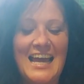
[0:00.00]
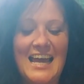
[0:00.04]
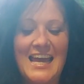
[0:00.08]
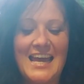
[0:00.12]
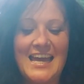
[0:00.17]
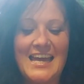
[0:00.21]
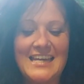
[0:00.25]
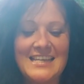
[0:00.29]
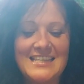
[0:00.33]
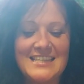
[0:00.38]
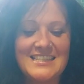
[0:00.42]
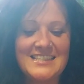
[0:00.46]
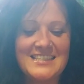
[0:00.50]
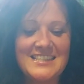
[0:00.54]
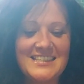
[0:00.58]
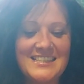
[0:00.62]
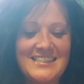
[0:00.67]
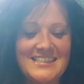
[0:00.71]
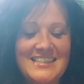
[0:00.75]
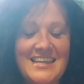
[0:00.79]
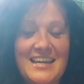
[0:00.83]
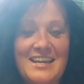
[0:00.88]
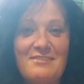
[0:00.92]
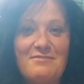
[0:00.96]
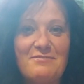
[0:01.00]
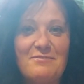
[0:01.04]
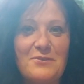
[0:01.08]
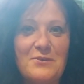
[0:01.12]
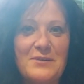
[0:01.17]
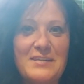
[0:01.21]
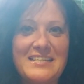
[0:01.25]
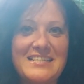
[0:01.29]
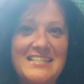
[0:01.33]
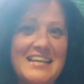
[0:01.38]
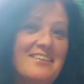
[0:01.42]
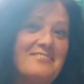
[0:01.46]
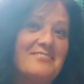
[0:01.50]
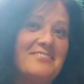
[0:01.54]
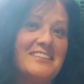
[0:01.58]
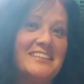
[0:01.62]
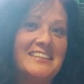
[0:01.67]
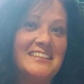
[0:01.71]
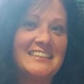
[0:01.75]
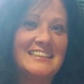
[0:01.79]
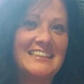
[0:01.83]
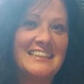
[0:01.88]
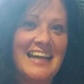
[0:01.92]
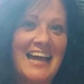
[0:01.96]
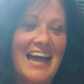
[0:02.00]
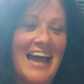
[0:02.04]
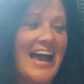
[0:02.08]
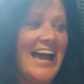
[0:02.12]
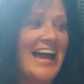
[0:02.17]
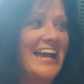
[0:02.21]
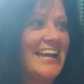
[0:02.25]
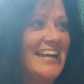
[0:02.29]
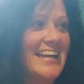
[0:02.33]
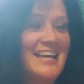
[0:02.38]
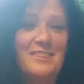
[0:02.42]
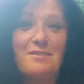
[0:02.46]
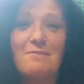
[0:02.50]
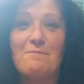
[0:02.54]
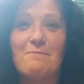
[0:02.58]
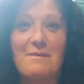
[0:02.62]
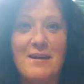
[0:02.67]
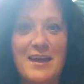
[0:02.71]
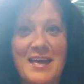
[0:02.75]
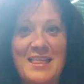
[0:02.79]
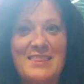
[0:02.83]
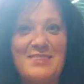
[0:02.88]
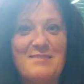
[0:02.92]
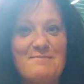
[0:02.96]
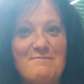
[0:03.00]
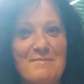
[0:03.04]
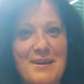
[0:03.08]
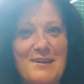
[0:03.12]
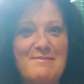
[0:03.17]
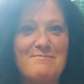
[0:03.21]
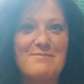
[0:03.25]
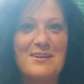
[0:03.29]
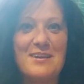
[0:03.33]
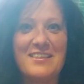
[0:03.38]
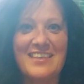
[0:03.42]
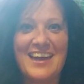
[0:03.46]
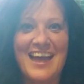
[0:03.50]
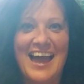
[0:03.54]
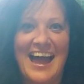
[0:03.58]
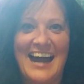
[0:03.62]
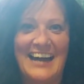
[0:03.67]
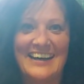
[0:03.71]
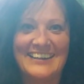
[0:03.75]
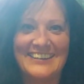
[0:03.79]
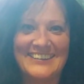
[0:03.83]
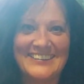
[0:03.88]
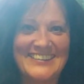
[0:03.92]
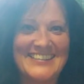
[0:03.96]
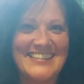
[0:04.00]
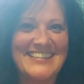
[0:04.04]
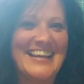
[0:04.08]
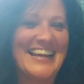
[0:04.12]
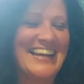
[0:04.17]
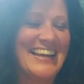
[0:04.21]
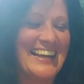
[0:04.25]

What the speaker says: It's day 47 in the Big Brother house.